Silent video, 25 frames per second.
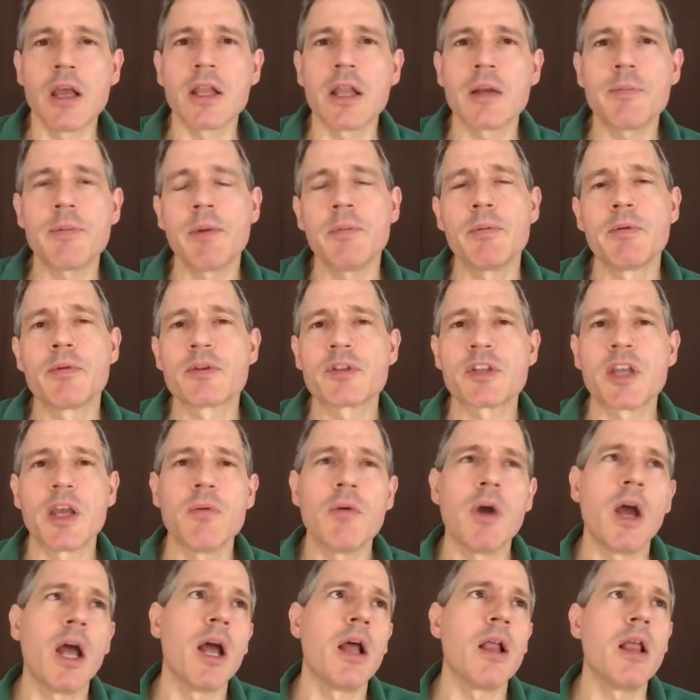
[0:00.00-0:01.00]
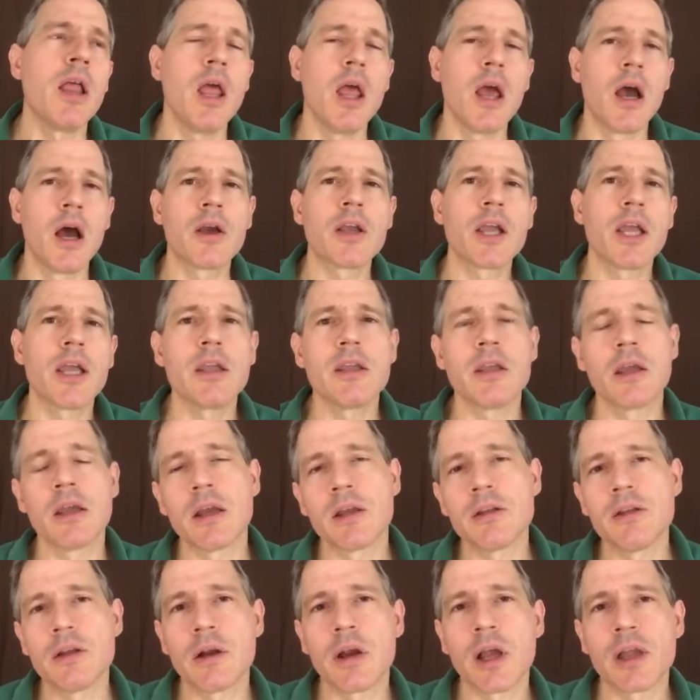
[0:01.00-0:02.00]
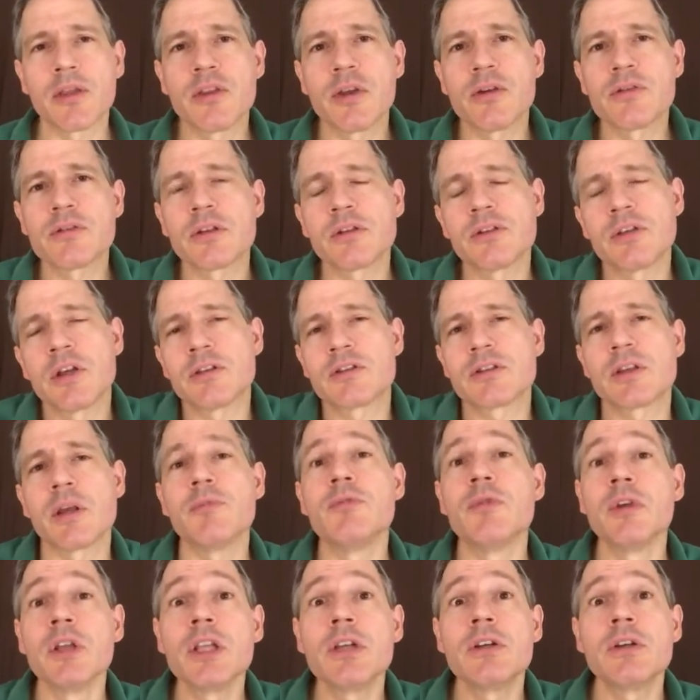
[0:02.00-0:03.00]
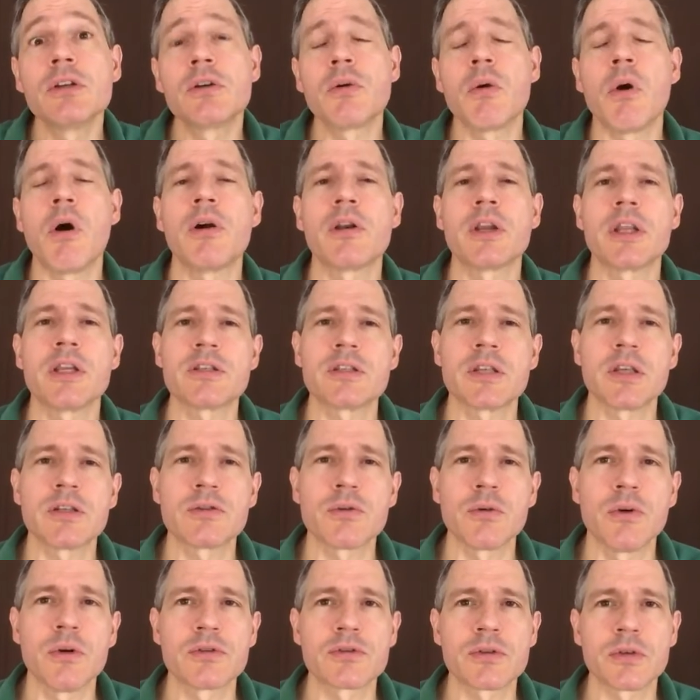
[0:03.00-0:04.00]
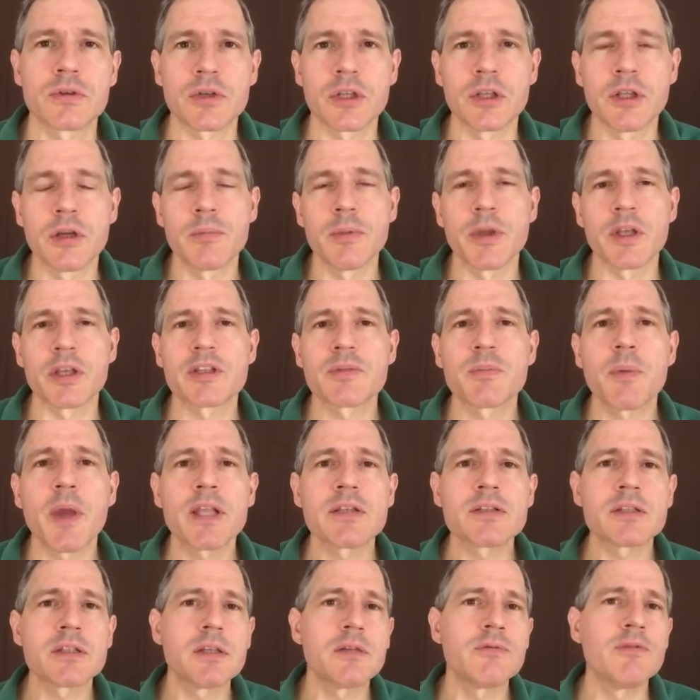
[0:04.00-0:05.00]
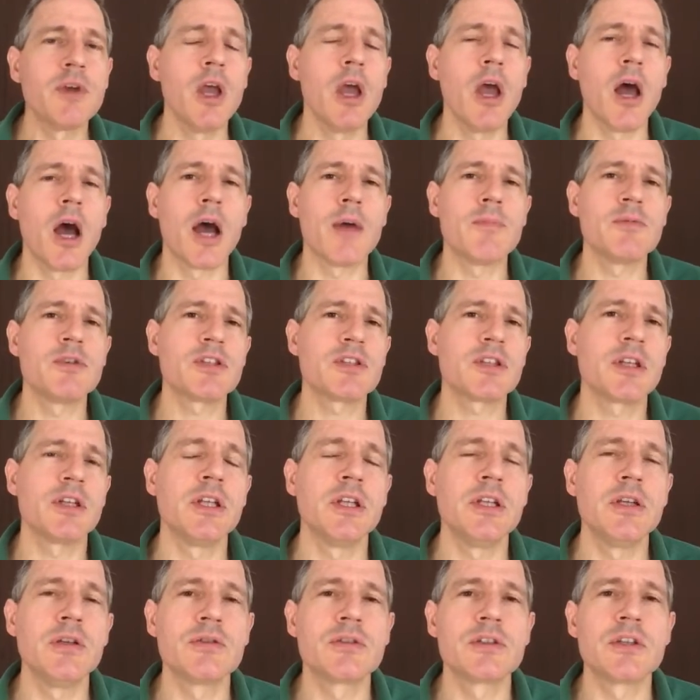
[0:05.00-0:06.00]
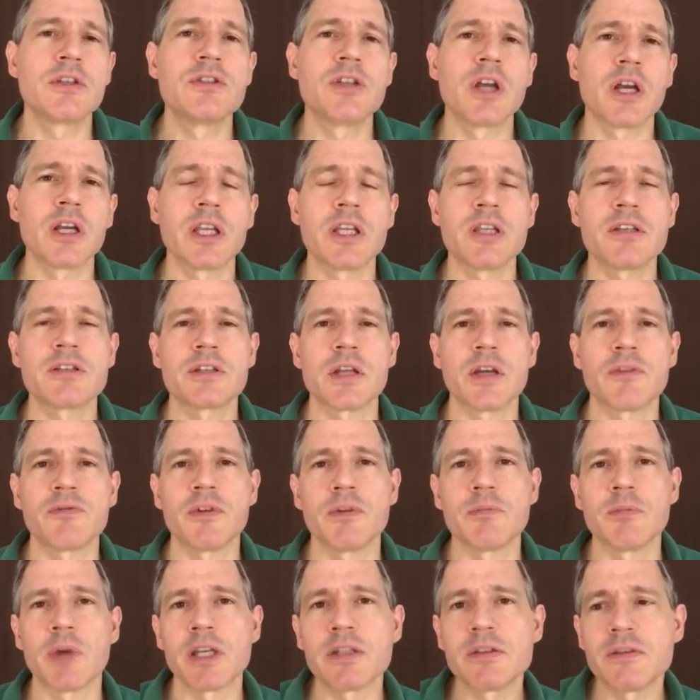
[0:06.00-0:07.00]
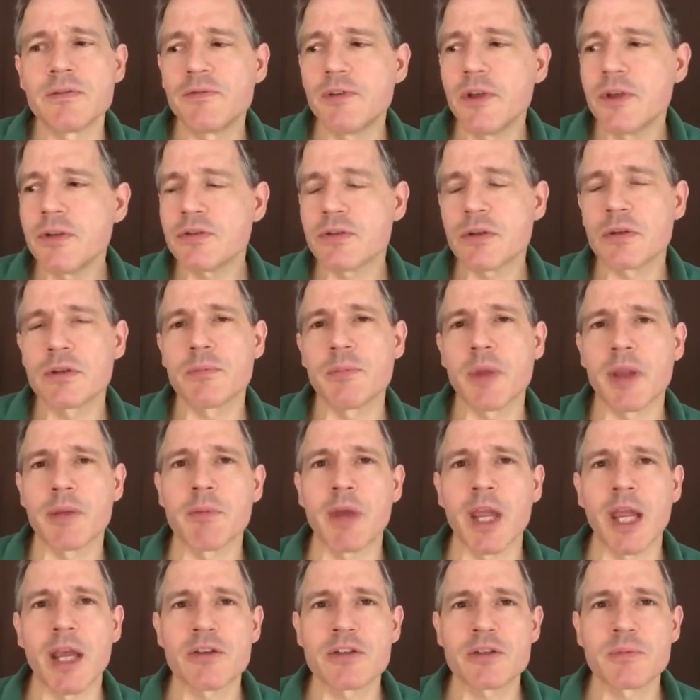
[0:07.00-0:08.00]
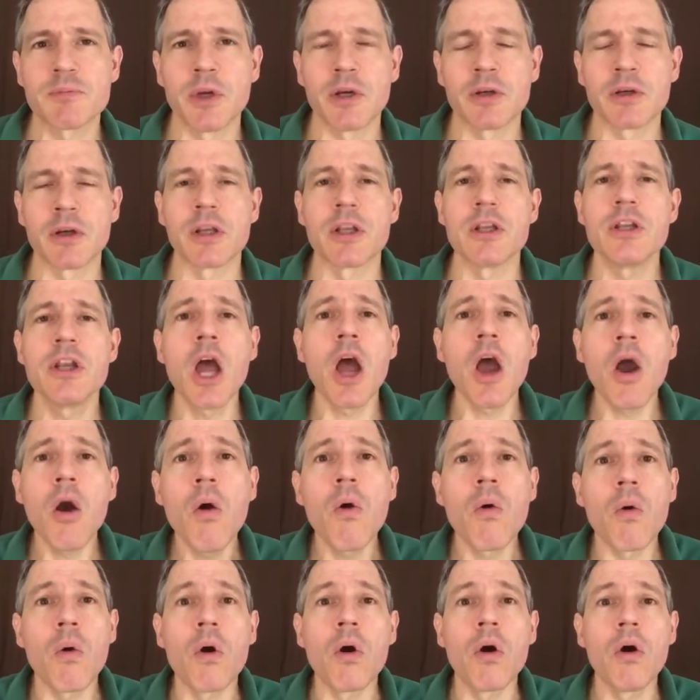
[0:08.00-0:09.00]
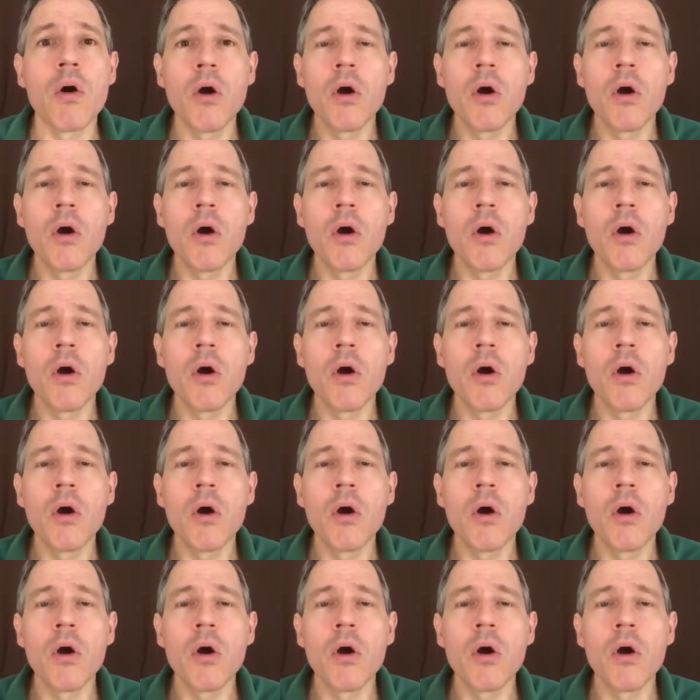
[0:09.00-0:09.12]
a lot of people will say, well, okay, uh, you know, there's, there's, some really good quality essential oils are a little bit expensive. I'm just going to use the junky stuff in my diffuser to make my house smell good. No,